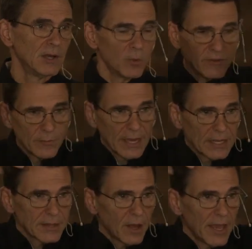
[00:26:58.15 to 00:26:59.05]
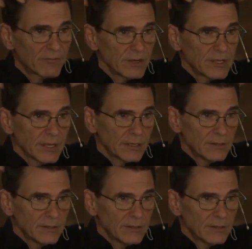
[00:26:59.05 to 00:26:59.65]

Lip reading: We've made it everything.